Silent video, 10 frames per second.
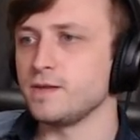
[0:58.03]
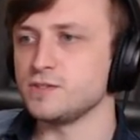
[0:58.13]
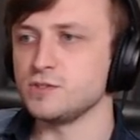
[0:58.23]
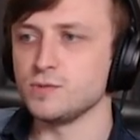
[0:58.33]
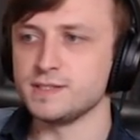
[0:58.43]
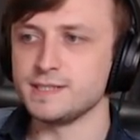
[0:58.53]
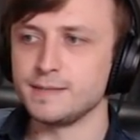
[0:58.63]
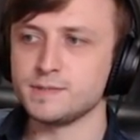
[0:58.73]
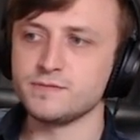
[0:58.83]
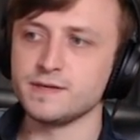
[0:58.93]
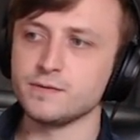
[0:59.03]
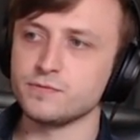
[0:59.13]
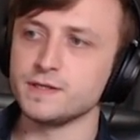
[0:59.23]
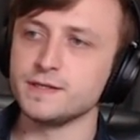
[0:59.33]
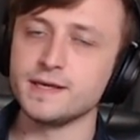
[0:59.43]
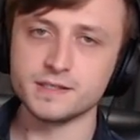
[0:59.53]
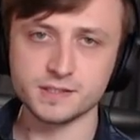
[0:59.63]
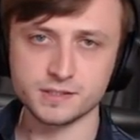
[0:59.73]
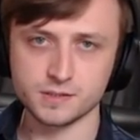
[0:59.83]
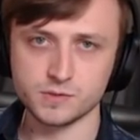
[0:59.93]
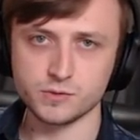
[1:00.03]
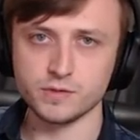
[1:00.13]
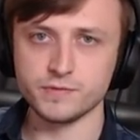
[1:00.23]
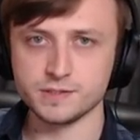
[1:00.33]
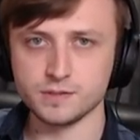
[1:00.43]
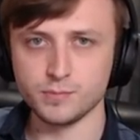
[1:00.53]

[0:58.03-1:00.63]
There's a new adaptive outfit and hair system, so it fits the